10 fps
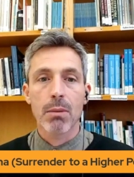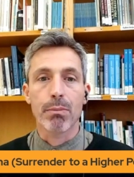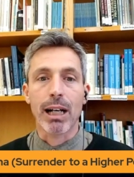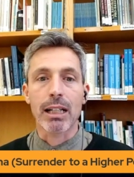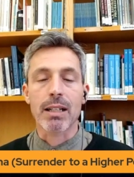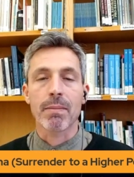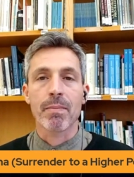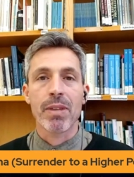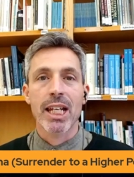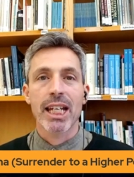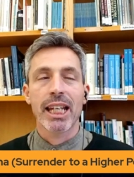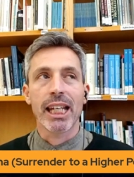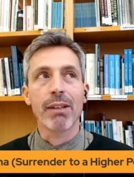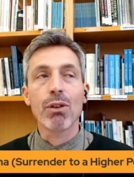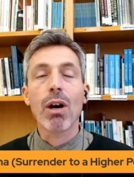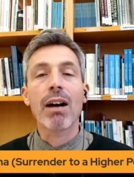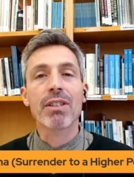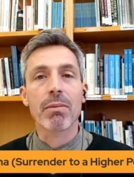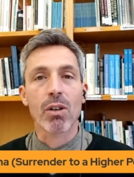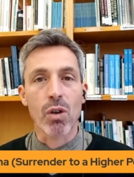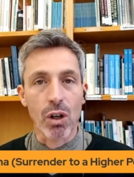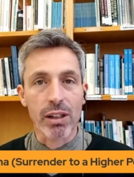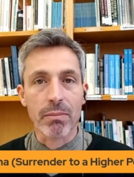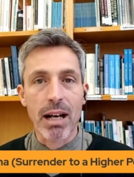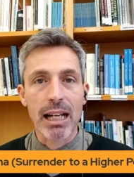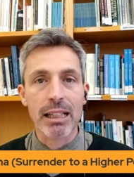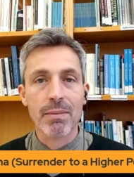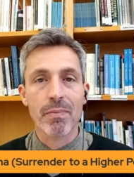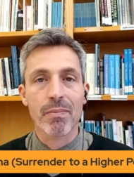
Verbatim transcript: but if you have the goal in mind